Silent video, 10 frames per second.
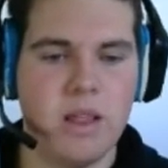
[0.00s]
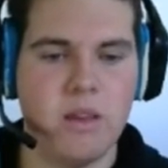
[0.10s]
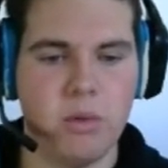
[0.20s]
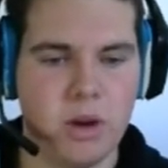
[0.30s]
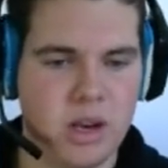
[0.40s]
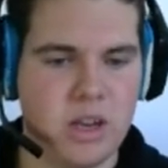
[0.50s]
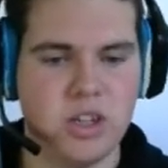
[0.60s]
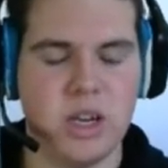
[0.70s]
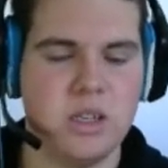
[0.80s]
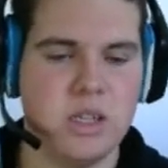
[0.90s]
They brought in
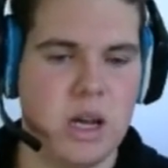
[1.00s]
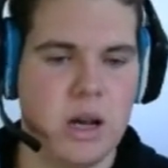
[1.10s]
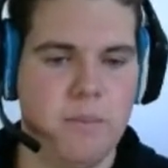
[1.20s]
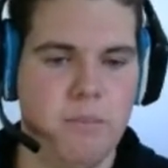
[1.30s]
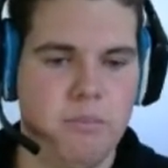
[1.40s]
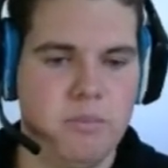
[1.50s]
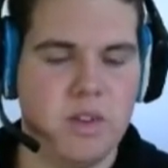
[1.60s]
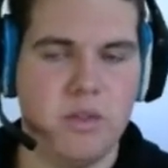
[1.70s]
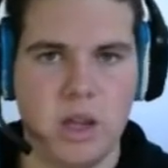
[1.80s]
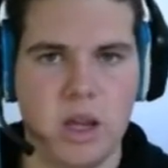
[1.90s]
Inject,
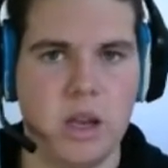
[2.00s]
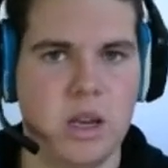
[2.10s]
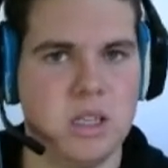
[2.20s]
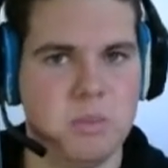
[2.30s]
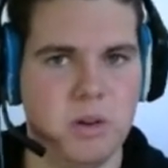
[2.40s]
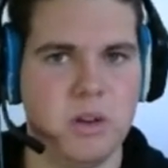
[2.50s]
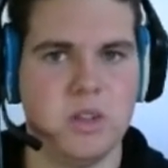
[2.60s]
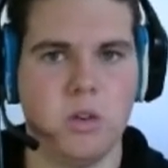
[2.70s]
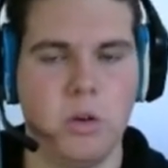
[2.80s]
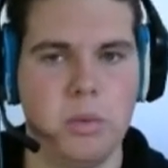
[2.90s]
definitely an
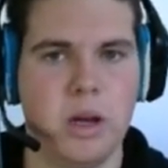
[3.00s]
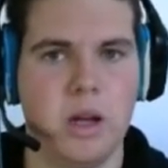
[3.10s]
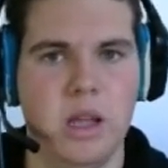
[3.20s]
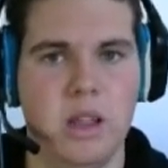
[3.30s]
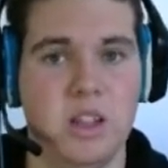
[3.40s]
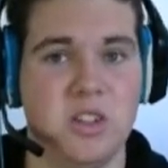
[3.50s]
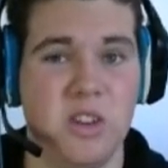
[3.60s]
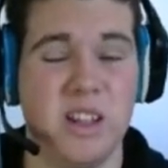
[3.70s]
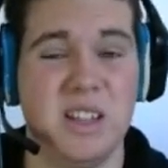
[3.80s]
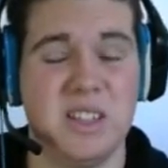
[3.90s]
experienced AWPer in the
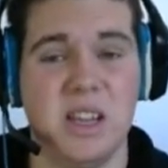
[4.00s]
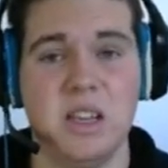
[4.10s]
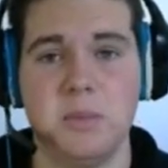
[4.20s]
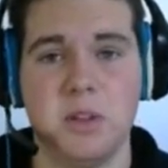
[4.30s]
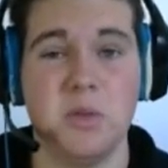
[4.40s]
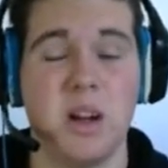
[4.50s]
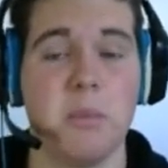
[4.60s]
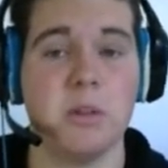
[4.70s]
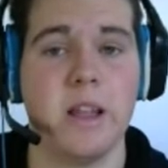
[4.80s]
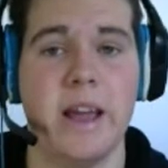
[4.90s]
Australian scene. He's been to a
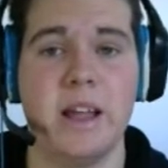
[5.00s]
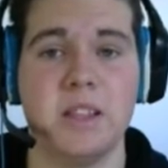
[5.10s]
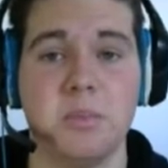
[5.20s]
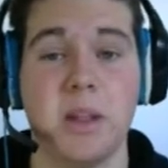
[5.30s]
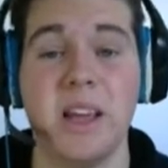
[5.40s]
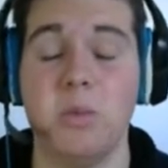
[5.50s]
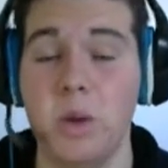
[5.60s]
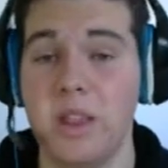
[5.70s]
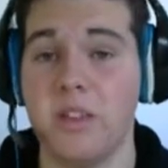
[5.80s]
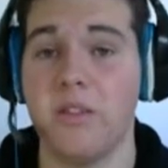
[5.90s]
couple LANs, played
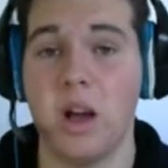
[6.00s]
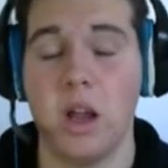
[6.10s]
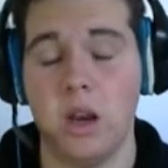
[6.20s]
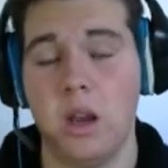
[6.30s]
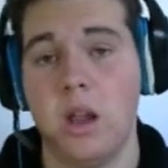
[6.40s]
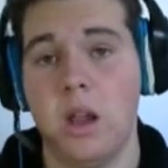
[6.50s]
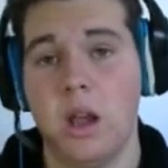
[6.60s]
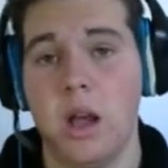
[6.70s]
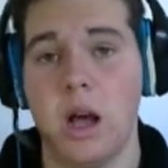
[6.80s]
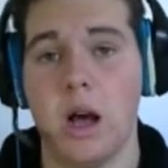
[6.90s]
with Avant,
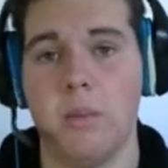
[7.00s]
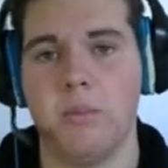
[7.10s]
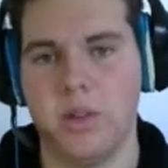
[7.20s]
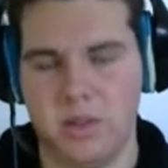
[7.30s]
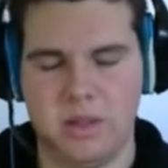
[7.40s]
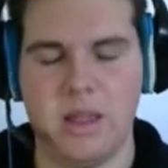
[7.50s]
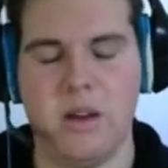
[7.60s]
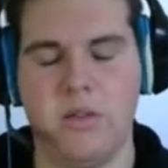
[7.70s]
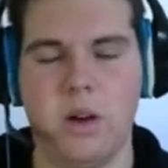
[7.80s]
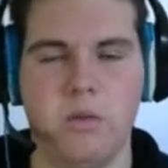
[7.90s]
not that
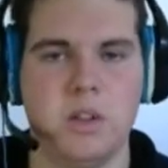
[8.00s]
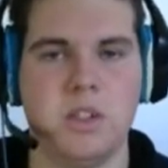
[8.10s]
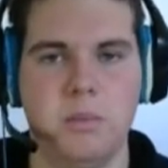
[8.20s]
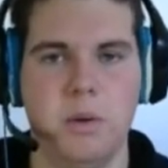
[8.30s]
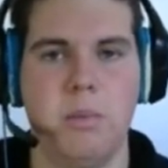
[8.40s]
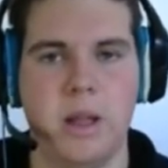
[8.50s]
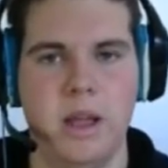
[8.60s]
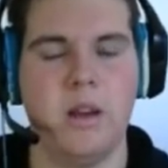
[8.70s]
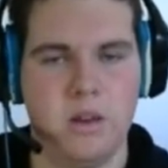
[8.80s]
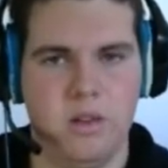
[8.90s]
Avant roster, but played
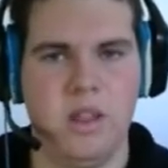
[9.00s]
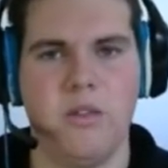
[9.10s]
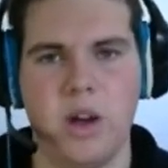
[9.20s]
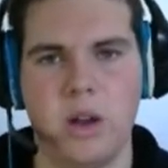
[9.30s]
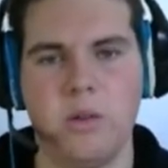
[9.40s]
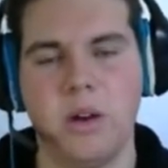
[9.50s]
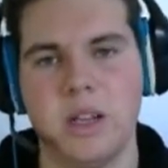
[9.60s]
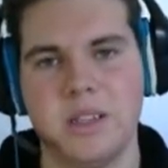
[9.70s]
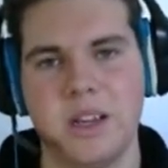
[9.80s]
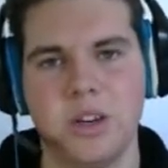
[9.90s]
under the Avant
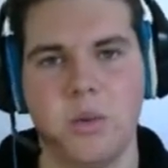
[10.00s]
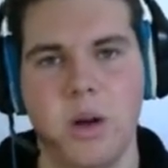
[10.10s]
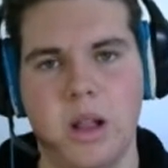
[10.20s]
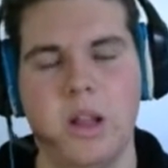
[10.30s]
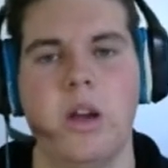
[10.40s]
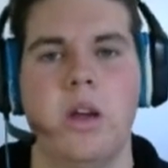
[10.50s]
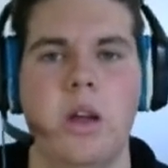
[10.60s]
organization a while ago.